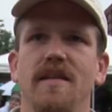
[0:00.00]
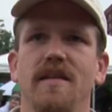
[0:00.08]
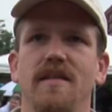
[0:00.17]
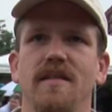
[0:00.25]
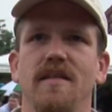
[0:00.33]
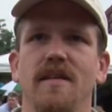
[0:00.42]

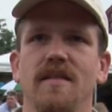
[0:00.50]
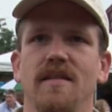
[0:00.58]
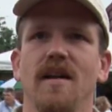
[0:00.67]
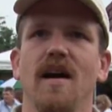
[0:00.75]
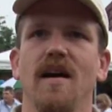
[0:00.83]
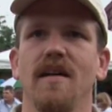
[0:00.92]
This
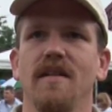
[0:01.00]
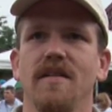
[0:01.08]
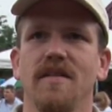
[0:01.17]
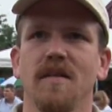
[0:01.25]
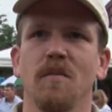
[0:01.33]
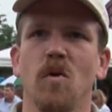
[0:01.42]
is not
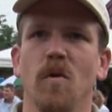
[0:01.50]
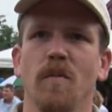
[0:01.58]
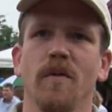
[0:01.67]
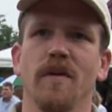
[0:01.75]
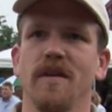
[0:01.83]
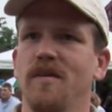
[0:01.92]
some
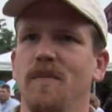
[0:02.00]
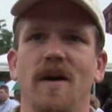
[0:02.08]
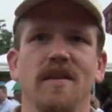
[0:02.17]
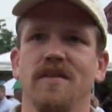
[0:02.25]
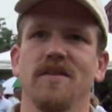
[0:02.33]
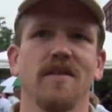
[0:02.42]
corporately
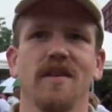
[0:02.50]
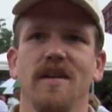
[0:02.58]
sponsored